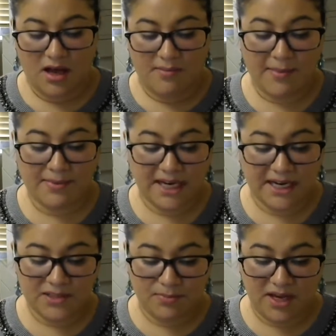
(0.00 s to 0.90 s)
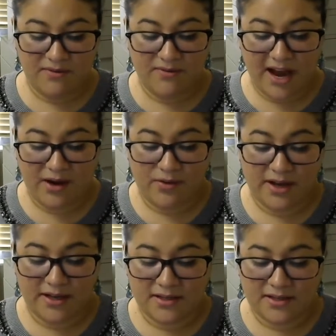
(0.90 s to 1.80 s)
Hepatitis B
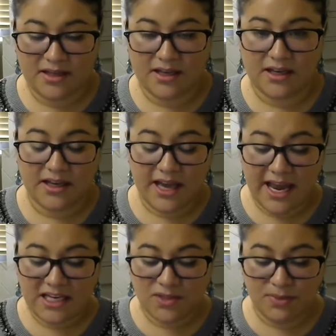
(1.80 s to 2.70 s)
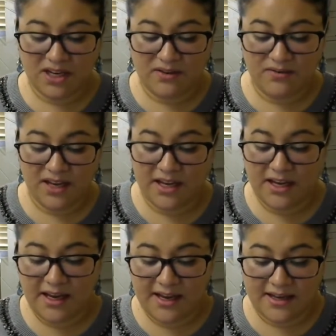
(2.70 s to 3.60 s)
virus, the HBV,
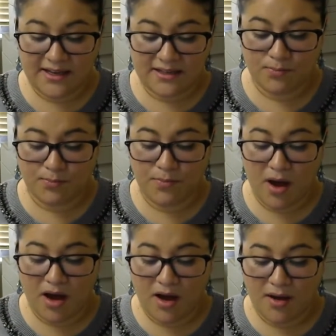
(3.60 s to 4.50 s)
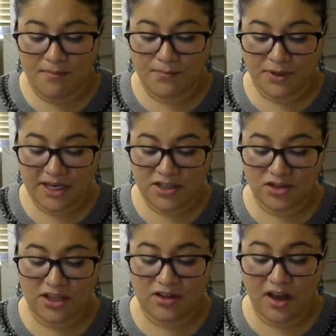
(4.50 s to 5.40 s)
is
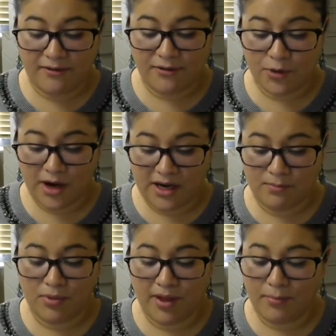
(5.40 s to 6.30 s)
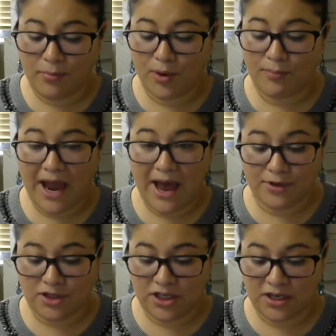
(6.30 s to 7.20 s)
potentially life-threatening bloodborne
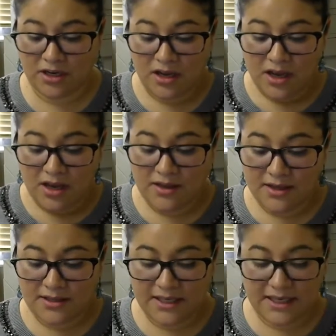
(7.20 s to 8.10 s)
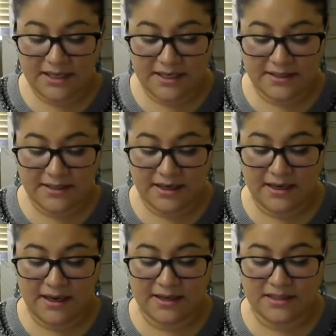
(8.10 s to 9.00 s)
pathogen. The
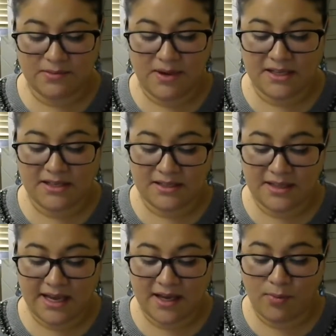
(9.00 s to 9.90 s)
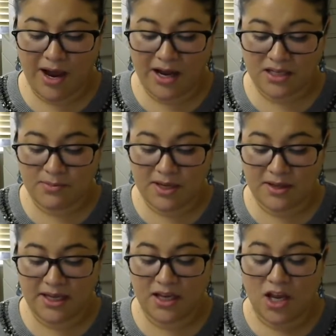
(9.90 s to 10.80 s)
CDC estimates that
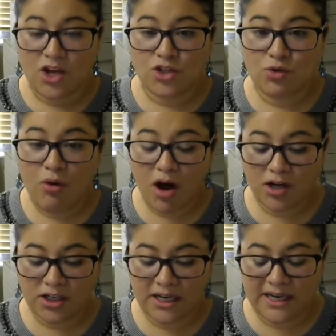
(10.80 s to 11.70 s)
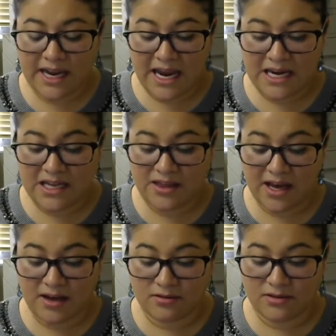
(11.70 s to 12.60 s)
approximately
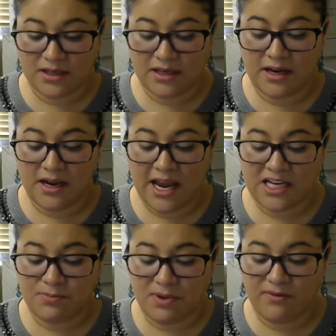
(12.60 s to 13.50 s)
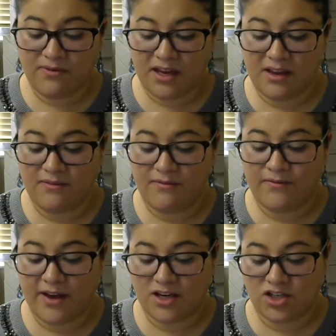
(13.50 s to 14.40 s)
280,000 HBV
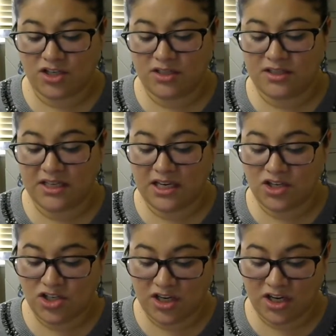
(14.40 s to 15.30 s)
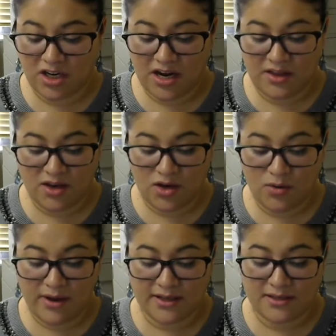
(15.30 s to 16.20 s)
infections each year in the
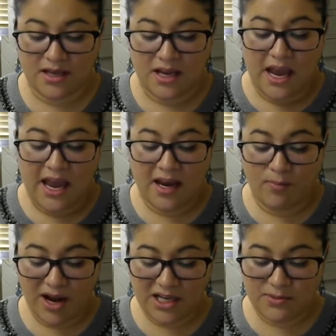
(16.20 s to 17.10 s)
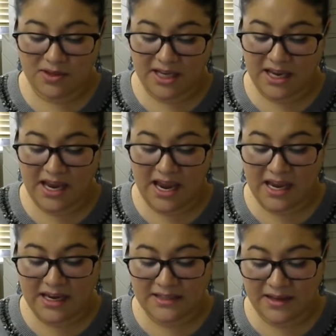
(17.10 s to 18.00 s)
U.S. and approximately
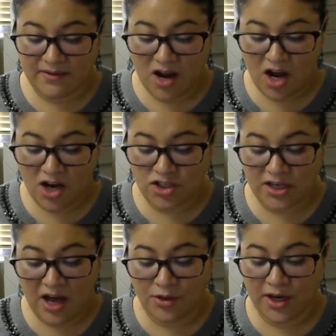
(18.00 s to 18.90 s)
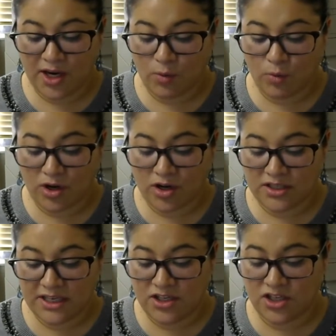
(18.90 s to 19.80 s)
8,700 healthcare workers
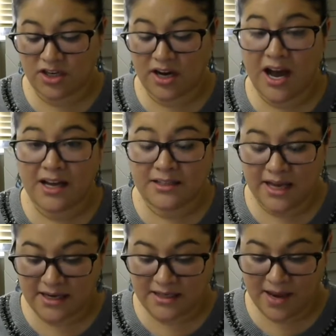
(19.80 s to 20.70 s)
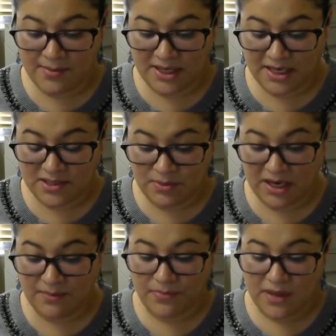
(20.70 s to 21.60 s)
each year contact hepatitis
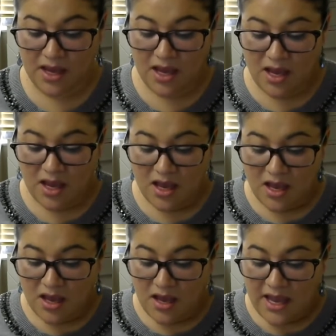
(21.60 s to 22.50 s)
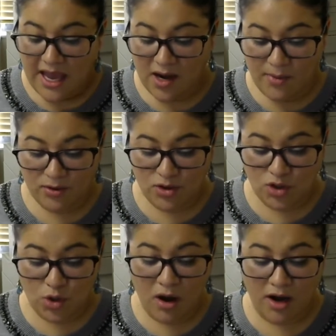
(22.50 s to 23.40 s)
B. And about
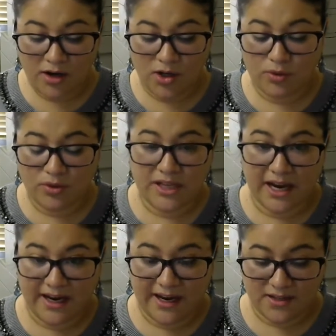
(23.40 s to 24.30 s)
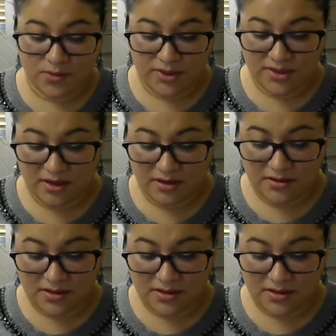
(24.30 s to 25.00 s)
200 will die as a result.